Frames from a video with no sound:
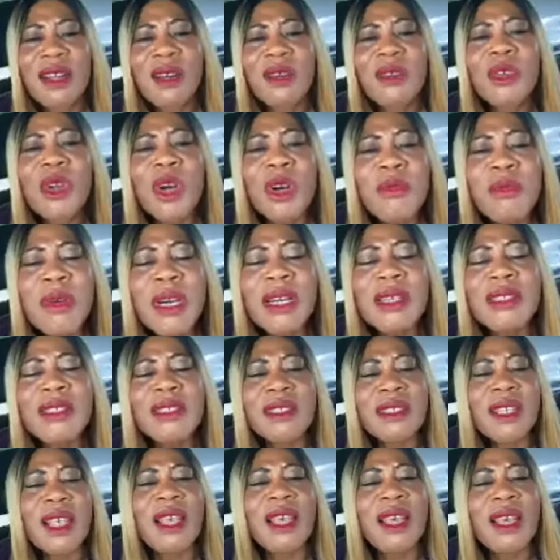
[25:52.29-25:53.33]

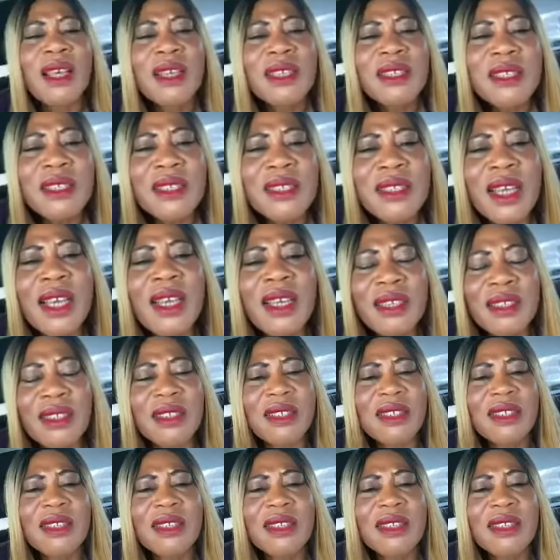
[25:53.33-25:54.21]
Romans uh, 10,